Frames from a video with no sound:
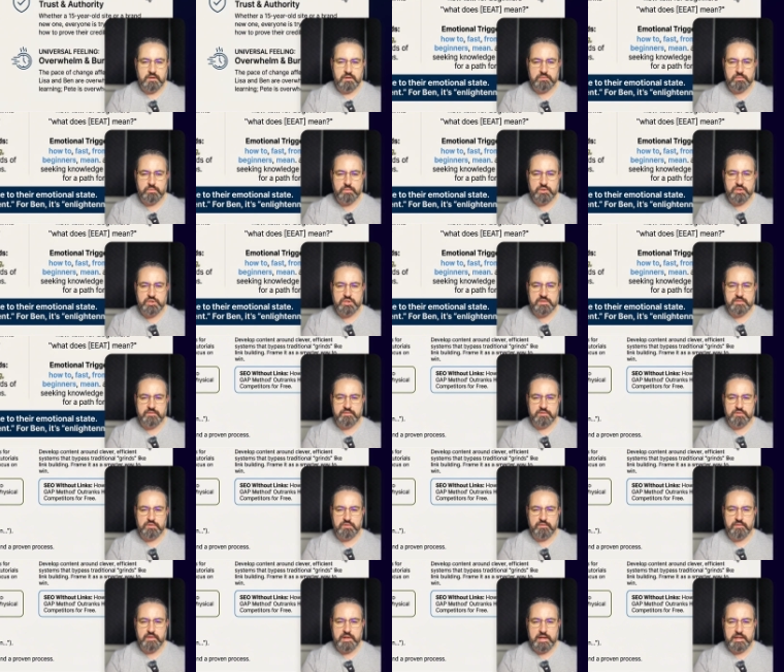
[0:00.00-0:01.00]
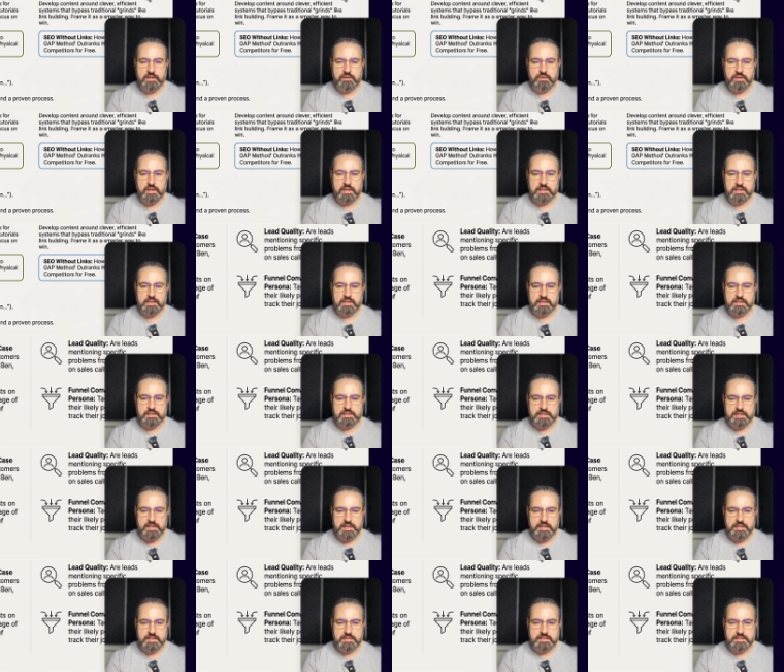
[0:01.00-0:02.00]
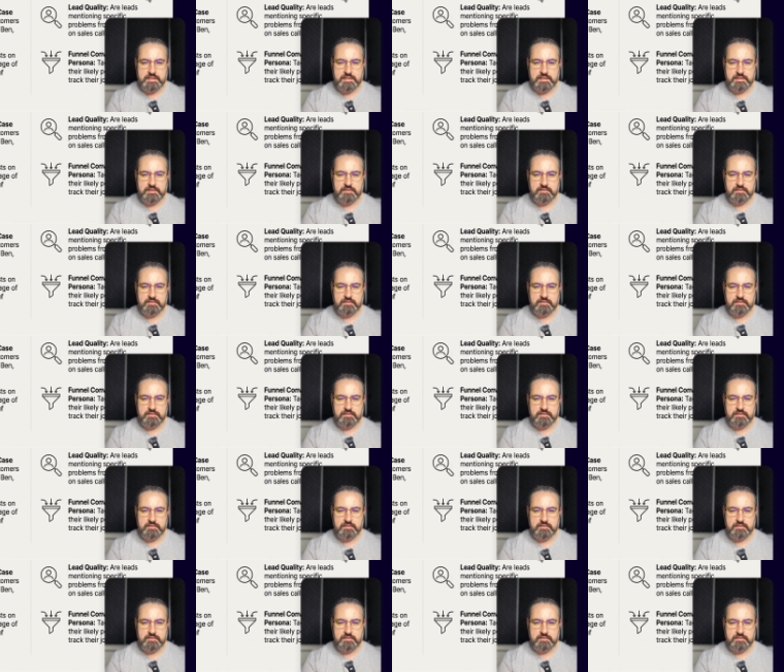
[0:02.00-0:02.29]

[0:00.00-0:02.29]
which is full of value and insights.